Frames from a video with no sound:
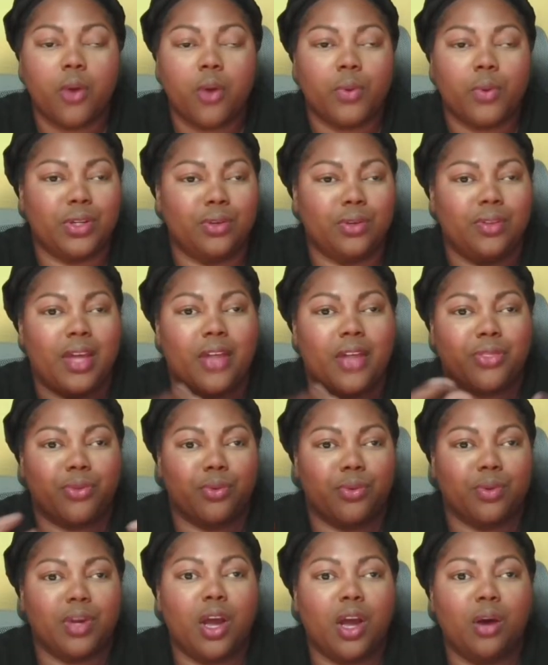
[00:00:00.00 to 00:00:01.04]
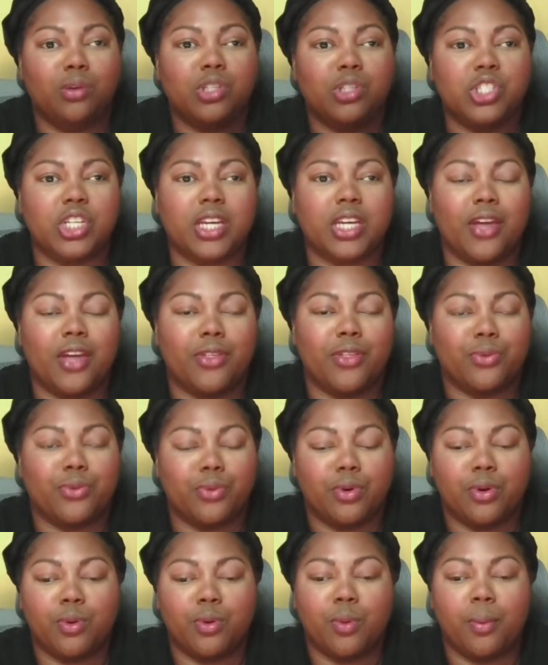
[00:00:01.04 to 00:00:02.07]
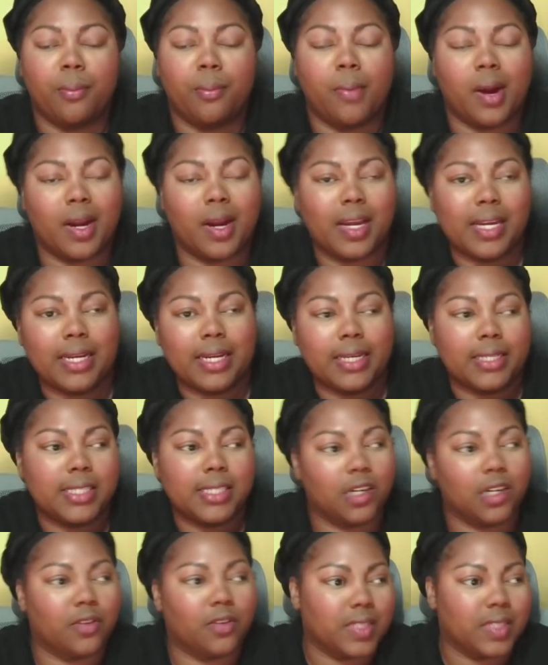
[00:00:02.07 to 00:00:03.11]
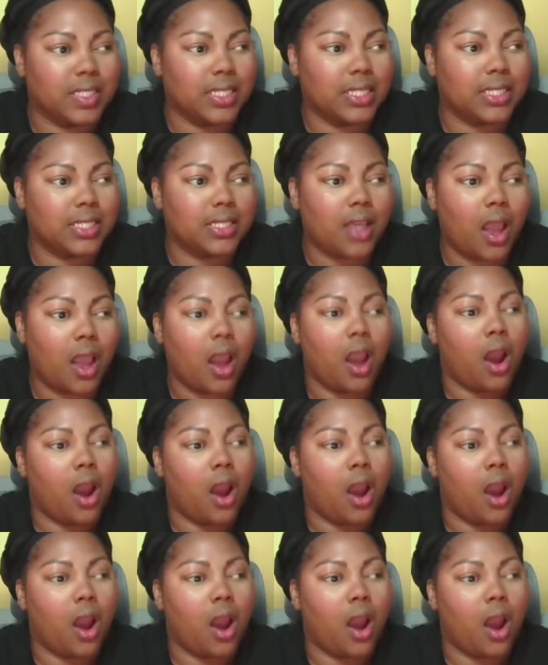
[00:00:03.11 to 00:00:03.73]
We do that through coaching and through marketing services.